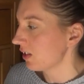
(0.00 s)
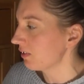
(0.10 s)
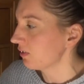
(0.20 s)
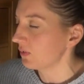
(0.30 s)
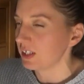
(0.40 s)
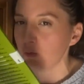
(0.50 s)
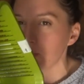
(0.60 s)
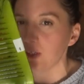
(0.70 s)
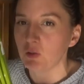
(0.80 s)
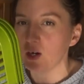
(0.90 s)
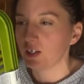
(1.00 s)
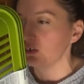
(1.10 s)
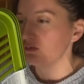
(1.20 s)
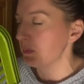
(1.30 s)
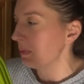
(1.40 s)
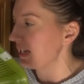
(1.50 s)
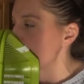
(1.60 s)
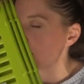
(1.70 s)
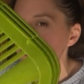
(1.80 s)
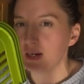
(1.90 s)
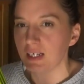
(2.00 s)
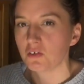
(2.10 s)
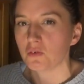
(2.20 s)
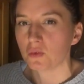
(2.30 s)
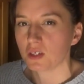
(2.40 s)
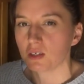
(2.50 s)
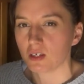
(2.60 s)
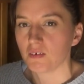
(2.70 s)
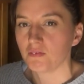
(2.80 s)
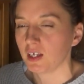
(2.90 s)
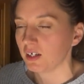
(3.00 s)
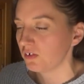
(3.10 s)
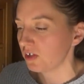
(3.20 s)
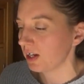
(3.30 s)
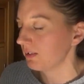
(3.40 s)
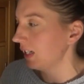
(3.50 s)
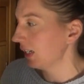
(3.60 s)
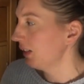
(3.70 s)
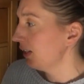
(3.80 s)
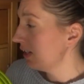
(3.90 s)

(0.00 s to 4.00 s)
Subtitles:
I thought these would be quite good for pens and pencils and stuff though, so yeah.